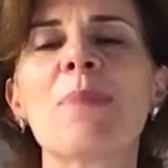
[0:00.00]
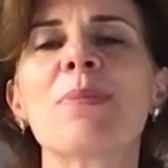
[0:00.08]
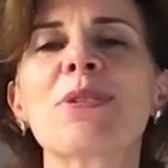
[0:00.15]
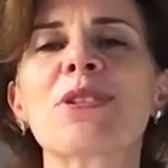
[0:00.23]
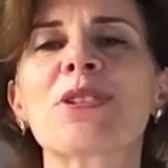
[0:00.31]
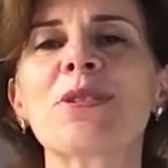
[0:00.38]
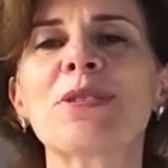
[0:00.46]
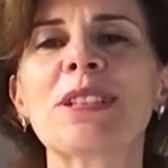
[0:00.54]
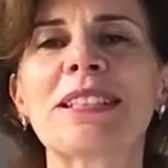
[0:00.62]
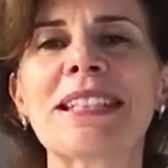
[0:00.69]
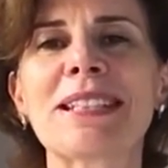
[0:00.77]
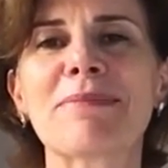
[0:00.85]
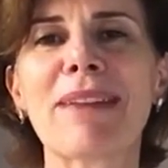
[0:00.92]
Bonjour,
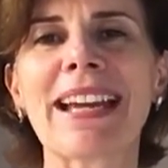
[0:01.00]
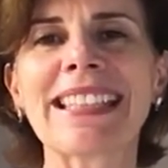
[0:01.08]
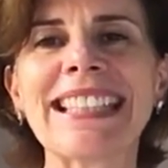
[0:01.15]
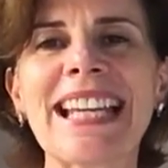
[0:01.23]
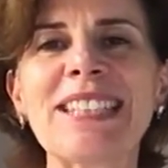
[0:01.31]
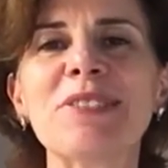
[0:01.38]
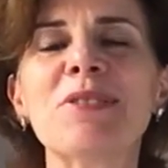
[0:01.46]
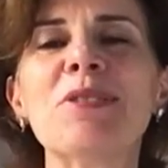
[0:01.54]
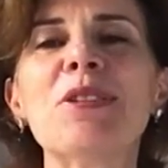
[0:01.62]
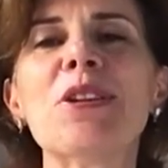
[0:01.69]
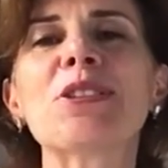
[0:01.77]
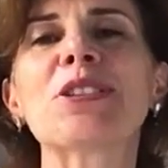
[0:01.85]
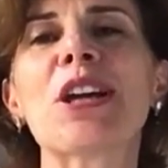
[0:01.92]
this is
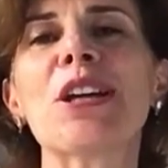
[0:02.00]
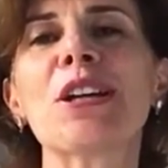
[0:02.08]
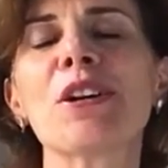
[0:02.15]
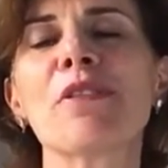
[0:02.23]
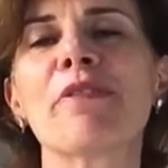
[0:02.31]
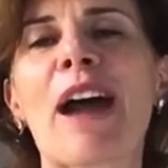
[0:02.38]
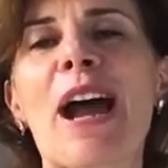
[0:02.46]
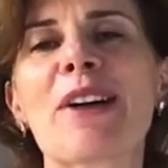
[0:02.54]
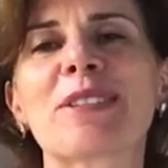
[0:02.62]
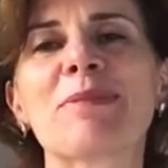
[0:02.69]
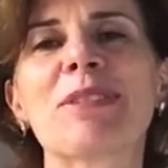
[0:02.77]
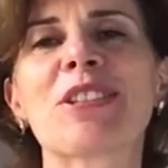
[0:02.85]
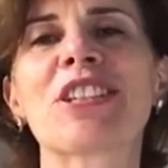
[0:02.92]
Marianne Lecoeur of
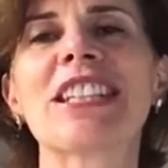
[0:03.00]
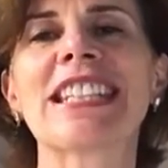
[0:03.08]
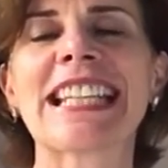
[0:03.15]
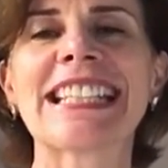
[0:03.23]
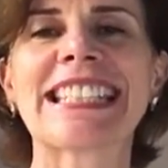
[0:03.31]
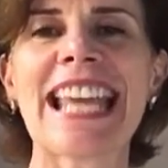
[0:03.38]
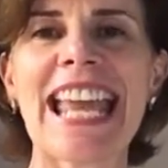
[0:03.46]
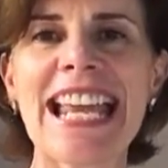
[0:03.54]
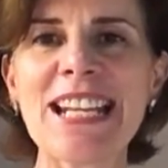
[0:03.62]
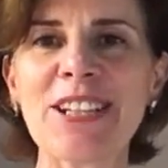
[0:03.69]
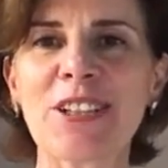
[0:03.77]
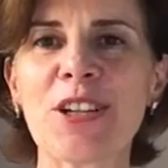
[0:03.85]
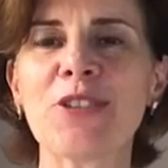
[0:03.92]

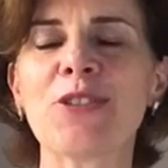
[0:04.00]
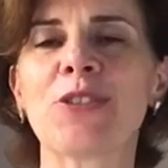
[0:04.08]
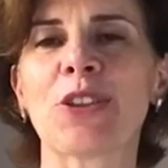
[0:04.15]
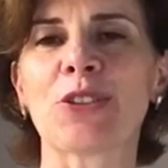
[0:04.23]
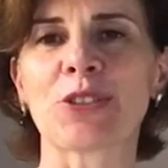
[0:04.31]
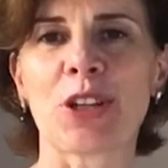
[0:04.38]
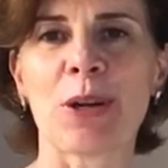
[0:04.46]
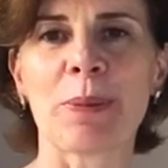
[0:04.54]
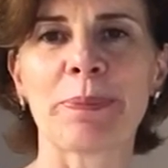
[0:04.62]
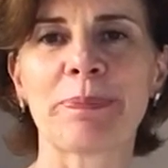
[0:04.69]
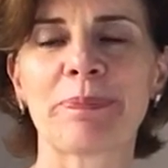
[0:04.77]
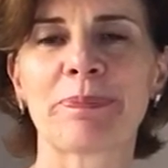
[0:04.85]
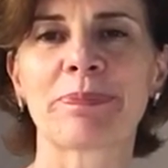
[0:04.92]
howtobechicandelegant.com.
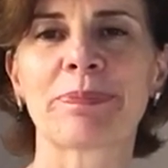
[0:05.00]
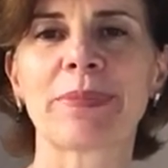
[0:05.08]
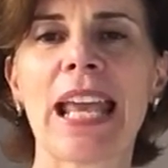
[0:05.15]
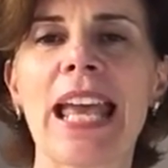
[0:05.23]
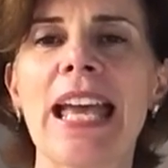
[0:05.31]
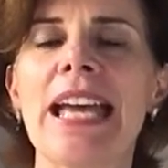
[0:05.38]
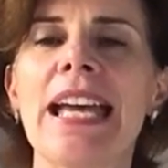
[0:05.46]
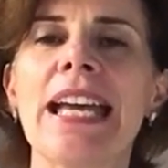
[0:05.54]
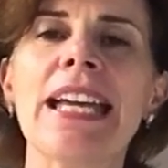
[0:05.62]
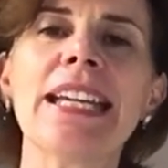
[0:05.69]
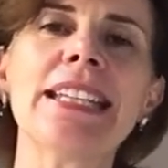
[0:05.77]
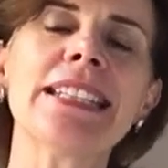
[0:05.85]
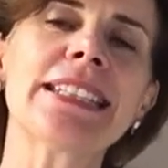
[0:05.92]

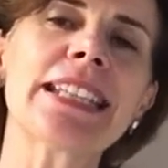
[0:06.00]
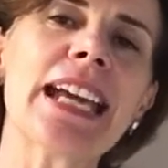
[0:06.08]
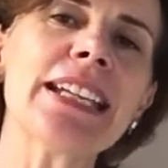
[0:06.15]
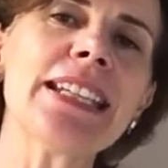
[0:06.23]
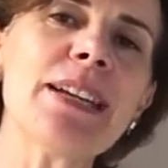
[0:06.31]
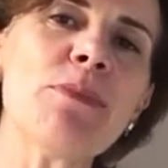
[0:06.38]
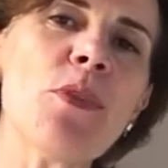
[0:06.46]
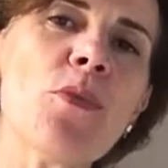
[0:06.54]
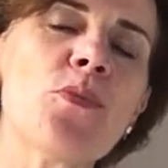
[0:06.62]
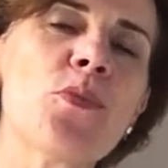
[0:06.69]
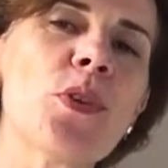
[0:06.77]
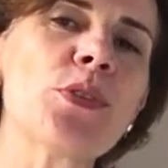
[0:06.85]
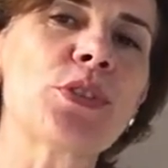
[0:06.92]
And I am
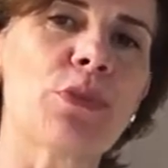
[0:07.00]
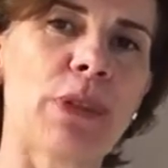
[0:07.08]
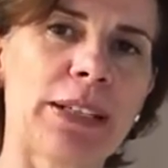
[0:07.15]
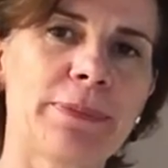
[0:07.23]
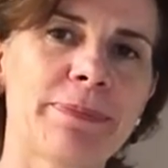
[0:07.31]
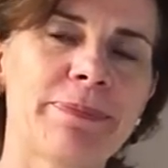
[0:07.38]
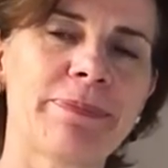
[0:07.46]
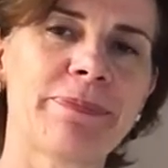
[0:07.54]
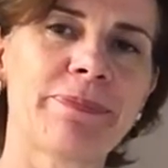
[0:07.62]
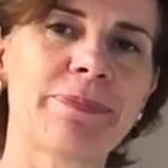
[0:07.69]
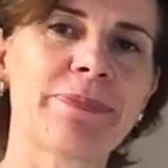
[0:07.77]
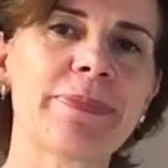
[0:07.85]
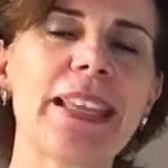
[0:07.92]
wondering
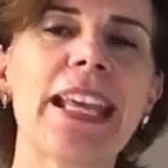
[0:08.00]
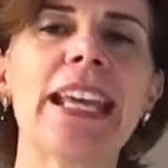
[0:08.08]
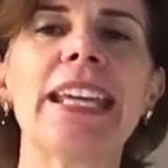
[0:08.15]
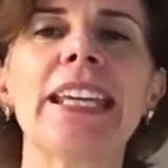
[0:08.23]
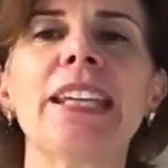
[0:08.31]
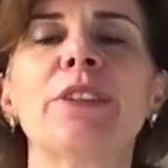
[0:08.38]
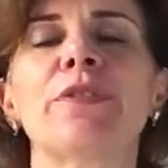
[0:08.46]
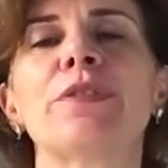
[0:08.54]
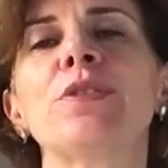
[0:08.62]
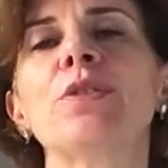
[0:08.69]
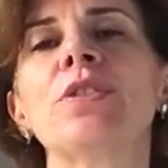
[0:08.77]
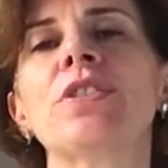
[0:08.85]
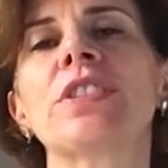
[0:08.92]

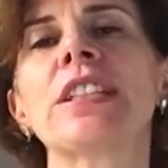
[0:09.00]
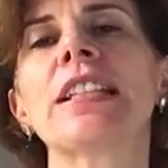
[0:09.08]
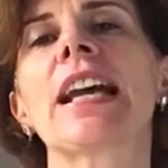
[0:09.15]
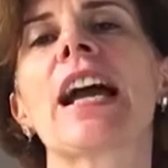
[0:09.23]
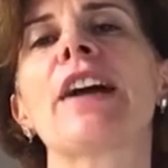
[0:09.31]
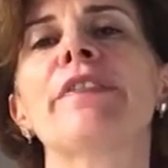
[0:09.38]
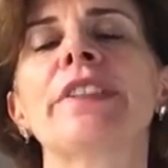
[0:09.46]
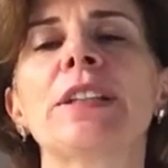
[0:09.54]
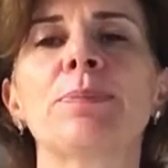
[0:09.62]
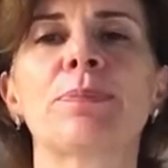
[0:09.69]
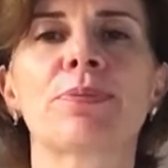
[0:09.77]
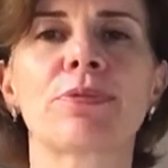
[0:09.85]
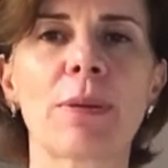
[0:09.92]
if you're still having
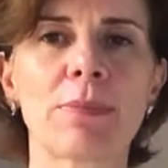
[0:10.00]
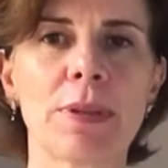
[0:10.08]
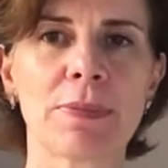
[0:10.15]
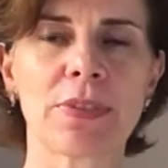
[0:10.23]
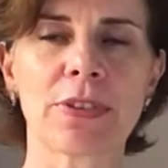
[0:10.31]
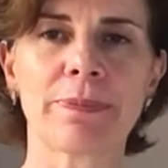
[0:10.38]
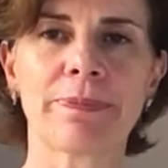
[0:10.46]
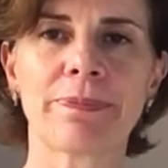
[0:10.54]
problems